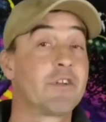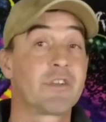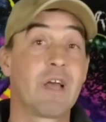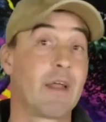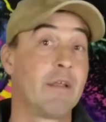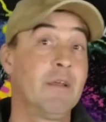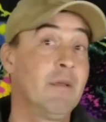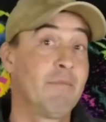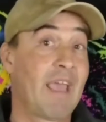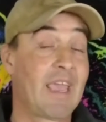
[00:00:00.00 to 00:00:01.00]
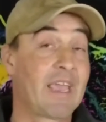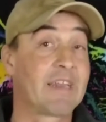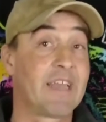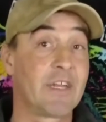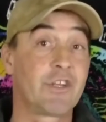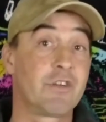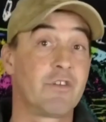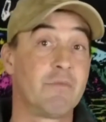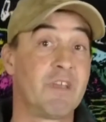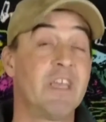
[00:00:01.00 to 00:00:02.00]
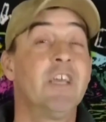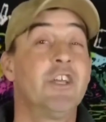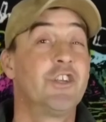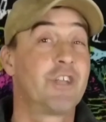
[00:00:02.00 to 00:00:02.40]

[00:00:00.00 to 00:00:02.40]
They're just not paying attention to me.